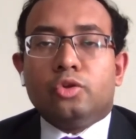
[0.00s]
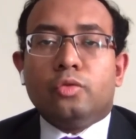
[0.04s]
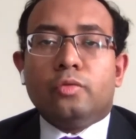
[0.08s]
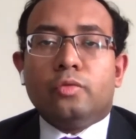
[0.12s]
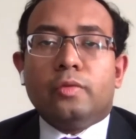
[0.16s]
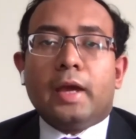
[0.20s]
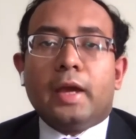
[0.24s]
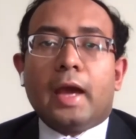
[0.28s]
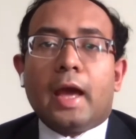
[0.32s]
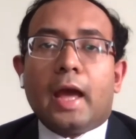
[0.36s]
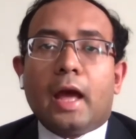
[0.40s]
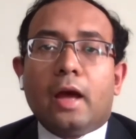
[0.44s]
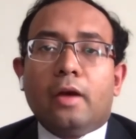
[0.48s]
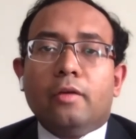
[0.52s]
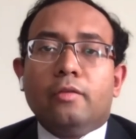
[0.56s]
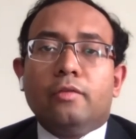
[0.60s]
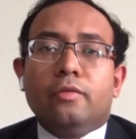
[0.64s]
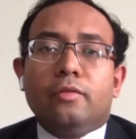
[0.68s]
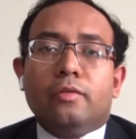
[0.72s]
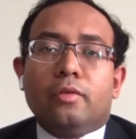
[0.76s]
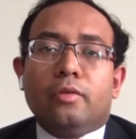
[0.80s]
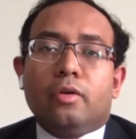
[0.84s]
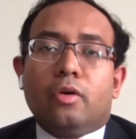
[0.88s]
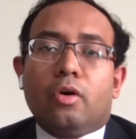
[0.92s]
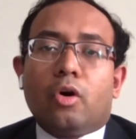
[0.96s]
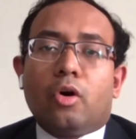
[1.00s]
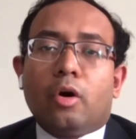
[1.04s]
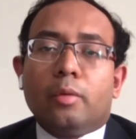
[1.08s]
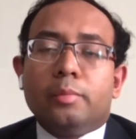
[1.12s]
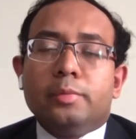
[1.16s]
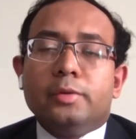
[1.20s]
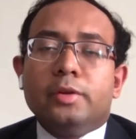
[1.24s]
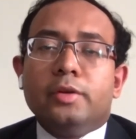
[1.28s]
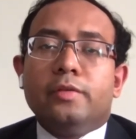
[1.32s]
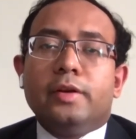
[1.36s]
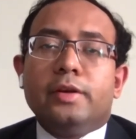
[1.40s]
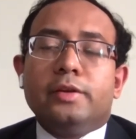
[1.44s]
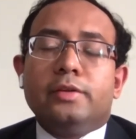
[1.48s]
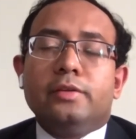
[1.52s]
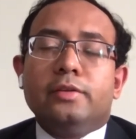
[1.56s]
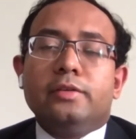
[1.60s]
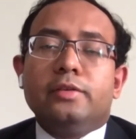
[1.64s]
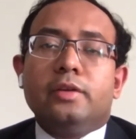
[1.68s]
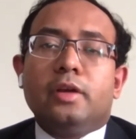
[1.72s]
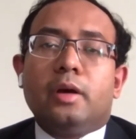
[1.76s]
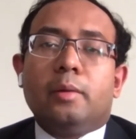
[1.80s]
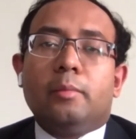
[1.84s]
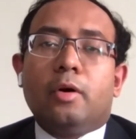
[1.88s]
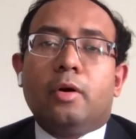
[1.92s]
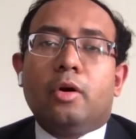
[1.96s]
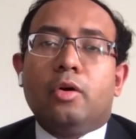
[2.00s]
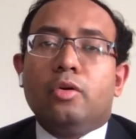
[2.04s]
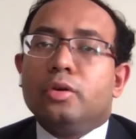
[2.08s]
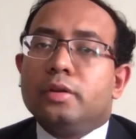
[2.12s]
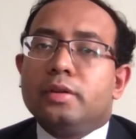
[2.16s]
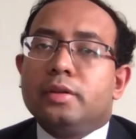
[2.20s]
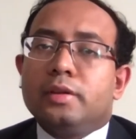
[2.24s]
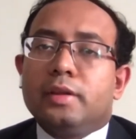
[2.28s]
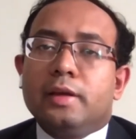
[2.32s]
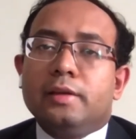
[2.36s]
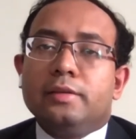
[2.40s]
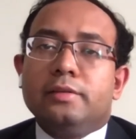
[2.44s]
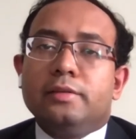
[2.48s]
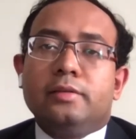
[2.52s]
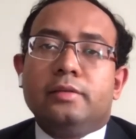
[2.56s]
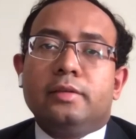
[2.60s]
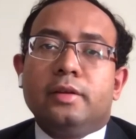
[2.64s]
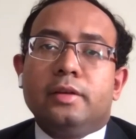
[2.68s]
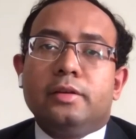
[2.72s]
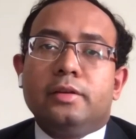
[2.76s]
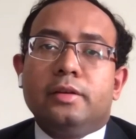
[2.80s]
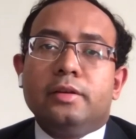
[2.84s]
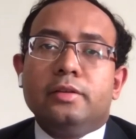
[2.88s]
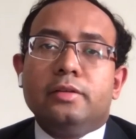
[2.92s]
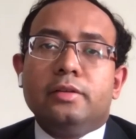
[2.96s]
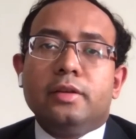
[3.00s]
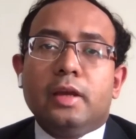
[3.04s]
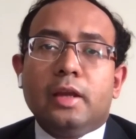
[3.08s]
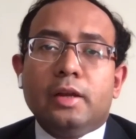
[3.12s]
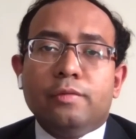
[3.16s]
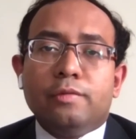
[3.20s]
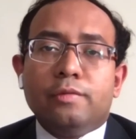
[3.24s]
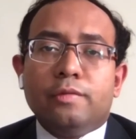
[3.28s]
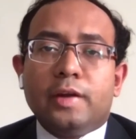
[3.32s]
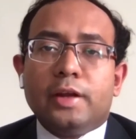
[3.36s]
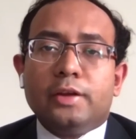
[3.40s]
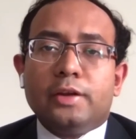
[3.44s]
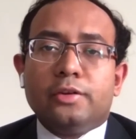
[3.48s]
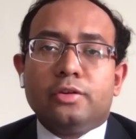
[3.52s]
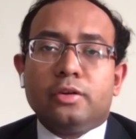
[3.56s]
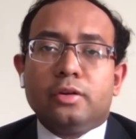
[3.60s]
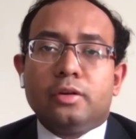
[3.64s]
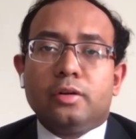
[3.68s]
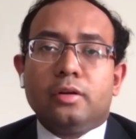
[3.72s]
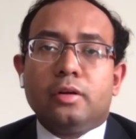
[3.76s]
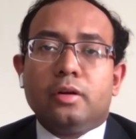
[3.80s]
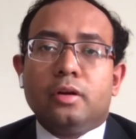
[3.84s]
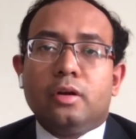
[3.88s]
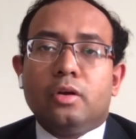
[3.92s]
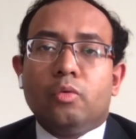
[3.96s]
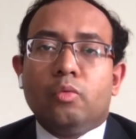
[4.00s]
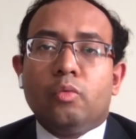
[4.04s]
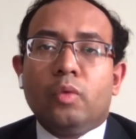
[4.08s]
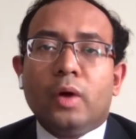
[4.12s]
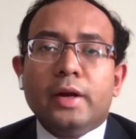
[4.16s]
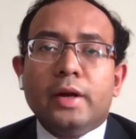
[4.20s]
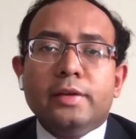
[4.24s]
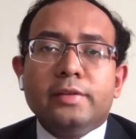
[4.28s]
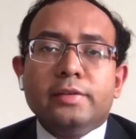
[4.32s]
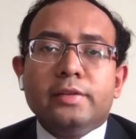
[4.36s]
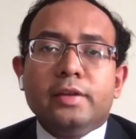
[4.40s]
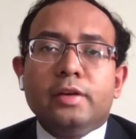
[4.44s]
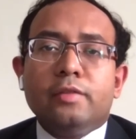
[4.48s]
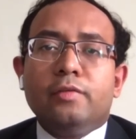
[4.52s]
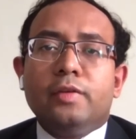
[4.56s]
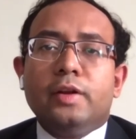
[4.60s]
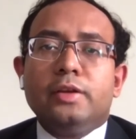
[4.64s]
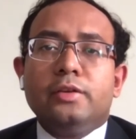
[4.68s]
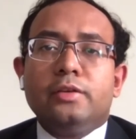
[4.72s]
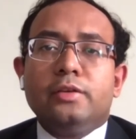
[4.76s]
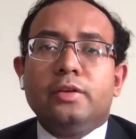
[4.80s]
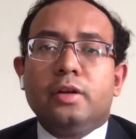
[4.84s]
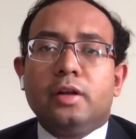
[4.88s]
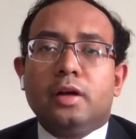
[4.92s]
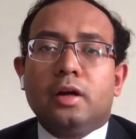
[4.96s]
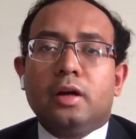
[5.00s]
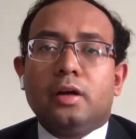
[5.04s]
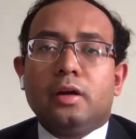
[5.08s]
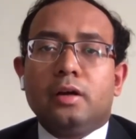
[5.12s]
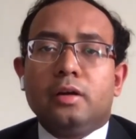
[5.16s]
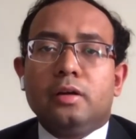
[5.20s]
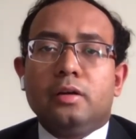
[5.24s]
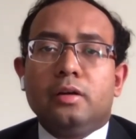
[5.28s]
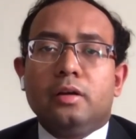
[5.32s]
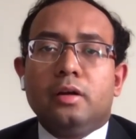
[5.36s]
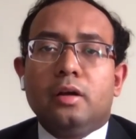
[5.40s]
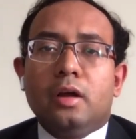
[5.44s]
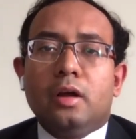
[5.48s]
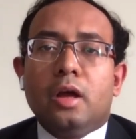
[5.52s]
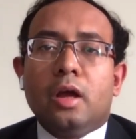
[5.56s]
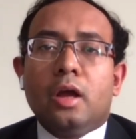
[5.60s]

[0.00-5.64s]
So we have observations about things such as inflation. Why does inflation occur?